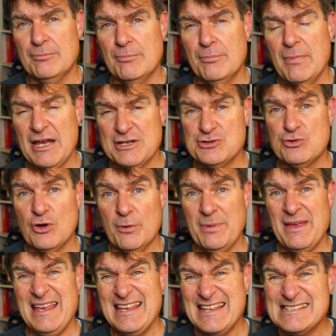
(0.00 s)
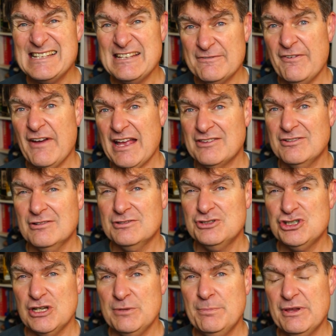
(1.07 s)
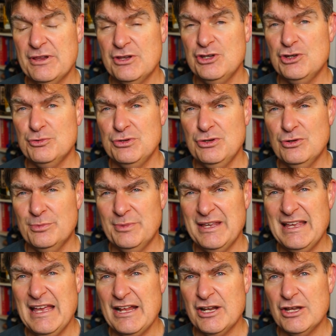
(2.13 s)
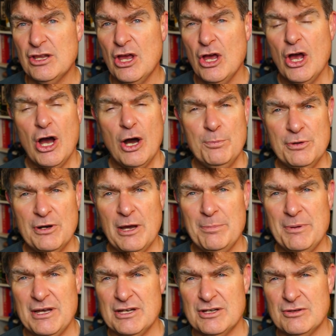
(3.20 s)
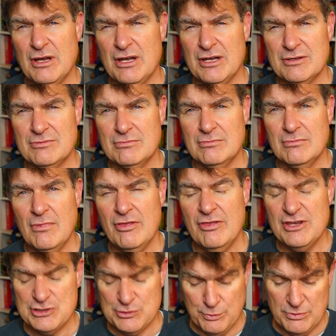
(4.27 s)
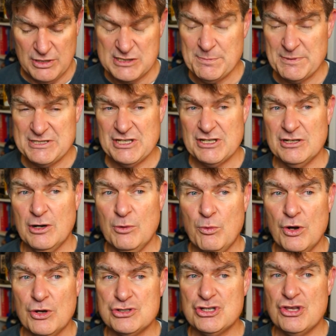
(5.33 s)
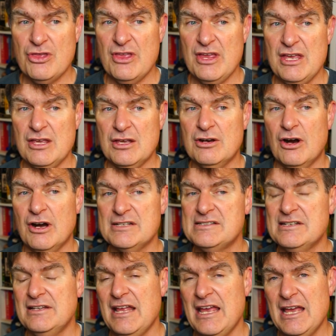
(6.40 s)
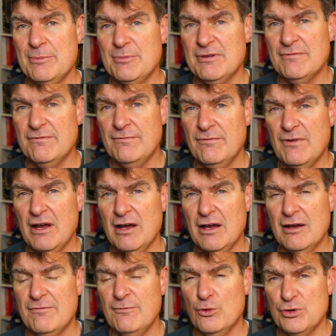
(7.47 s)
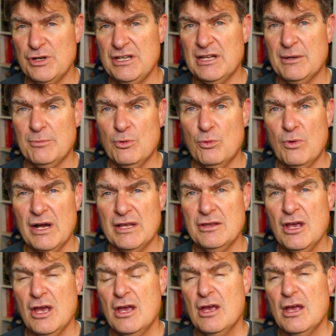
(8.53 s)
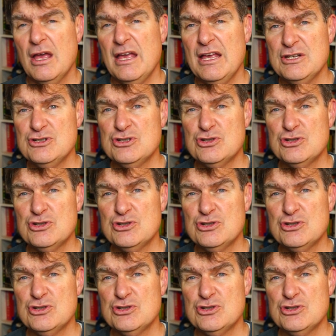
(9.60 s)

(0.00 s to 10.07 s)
Massdrop is in fact cheaper than you would normally get it. I'll put up this particular watch, the Glycine M40 number 1, is